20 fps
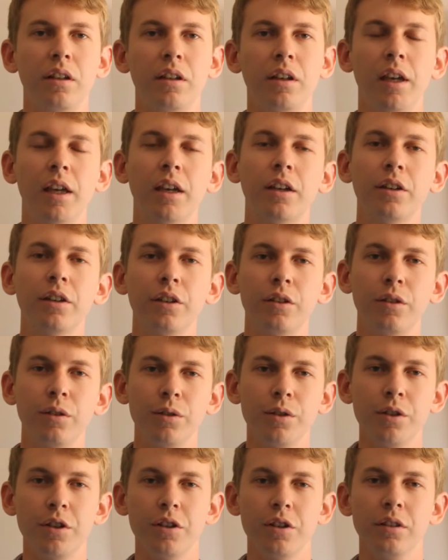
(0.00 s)
In
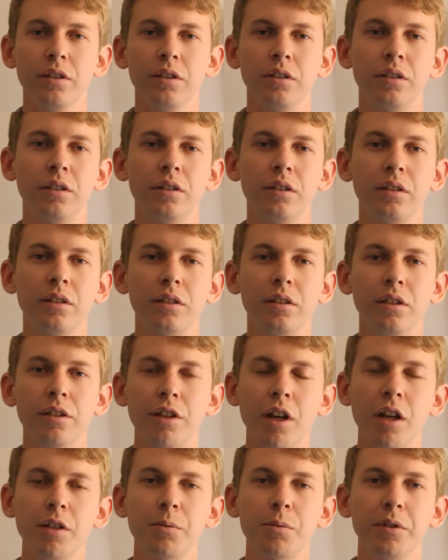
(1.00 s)
conclusion, the
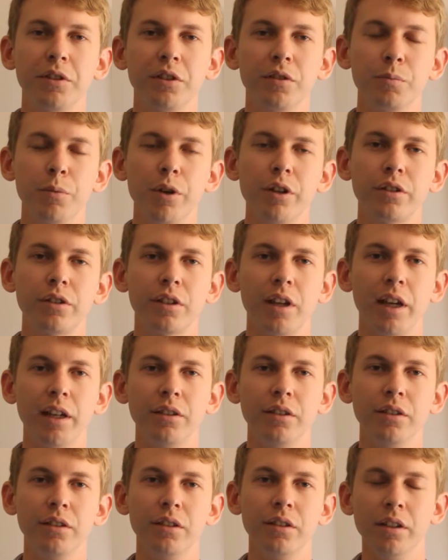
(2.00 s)
judgments of both
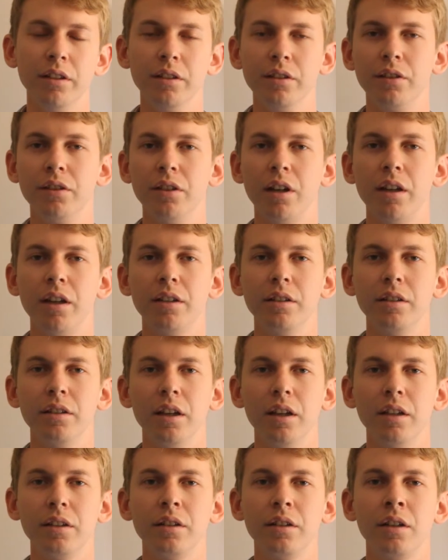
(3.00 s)
cases had decided
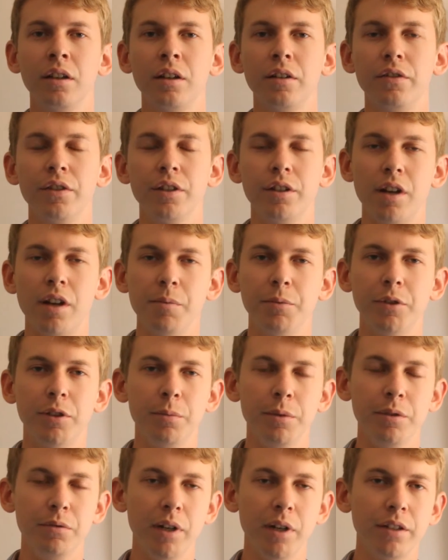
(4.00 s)
that for shapes to
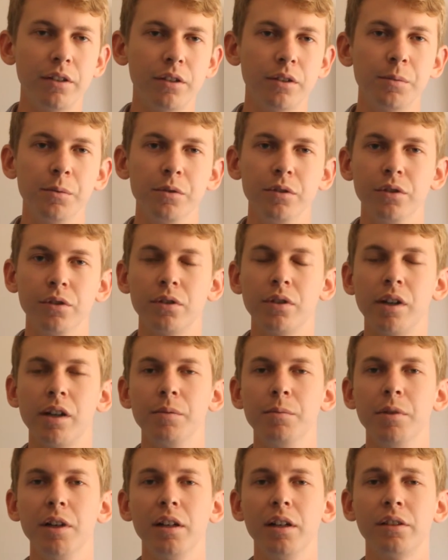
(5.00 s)
be registrable as
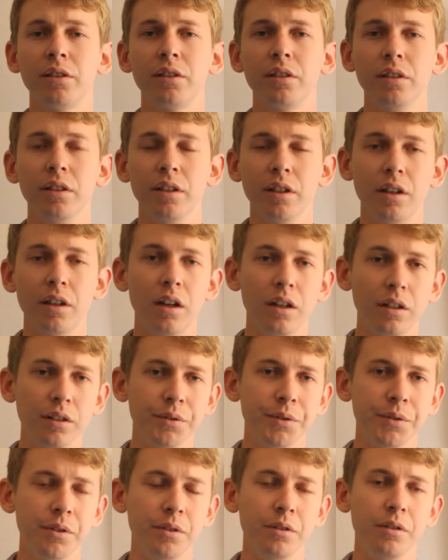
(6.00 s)
trademarks, there are a
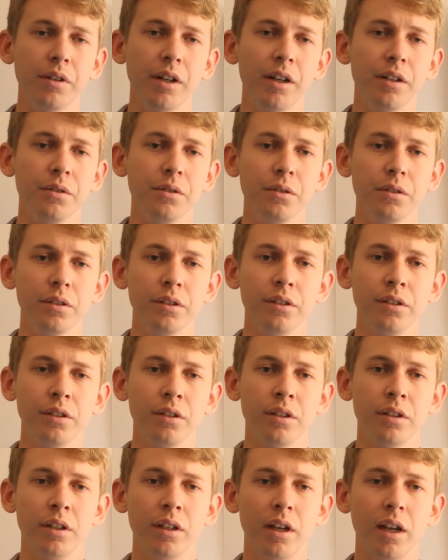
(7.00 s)
few ground rules,
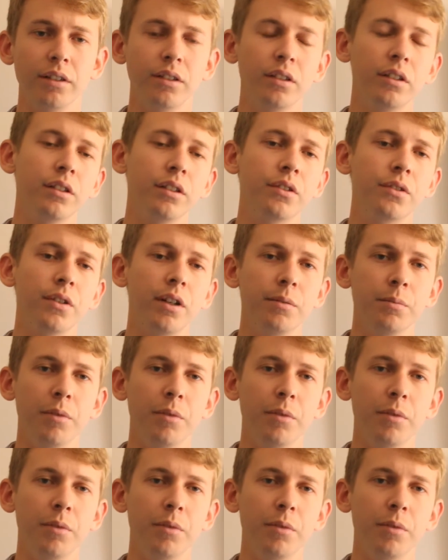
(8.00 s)
as illustrated